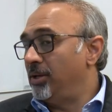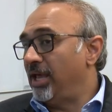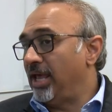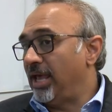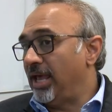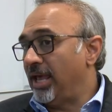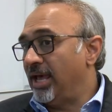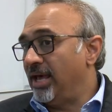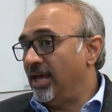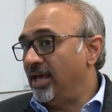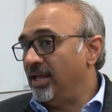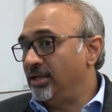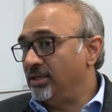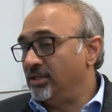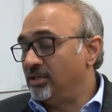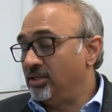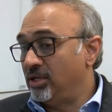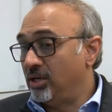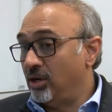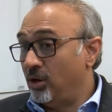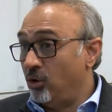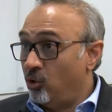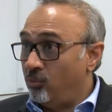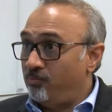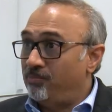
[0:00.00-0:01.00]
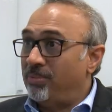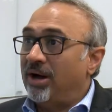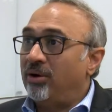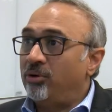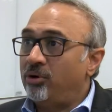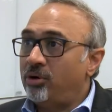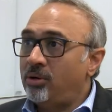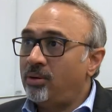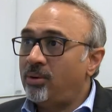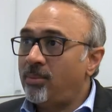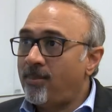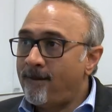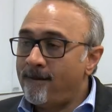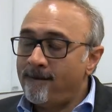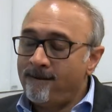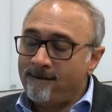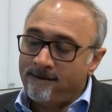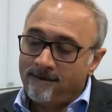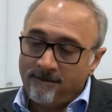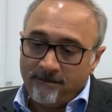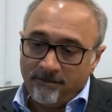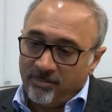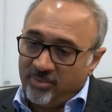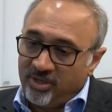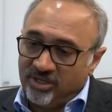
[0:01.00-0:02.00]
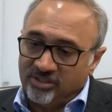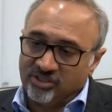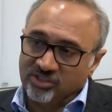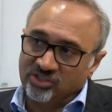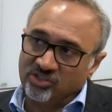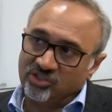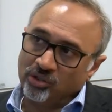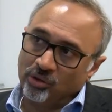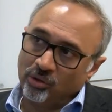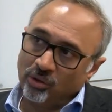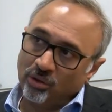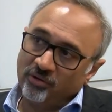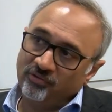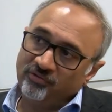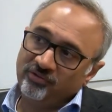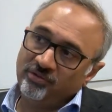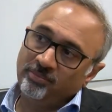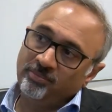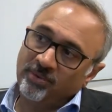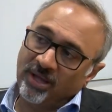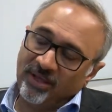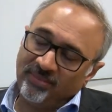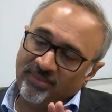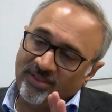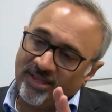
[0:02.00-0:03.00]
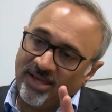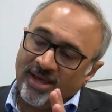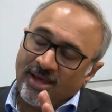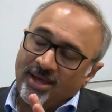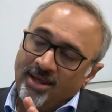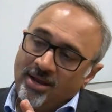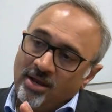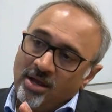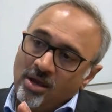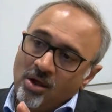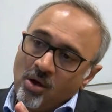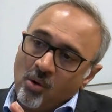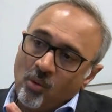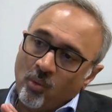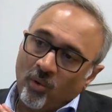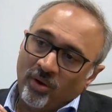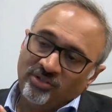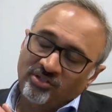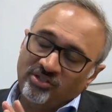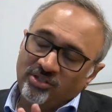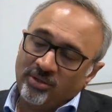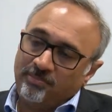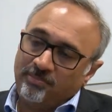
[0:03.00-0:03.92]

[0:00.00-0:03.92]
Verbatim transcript: and low power. It just took off. And then once the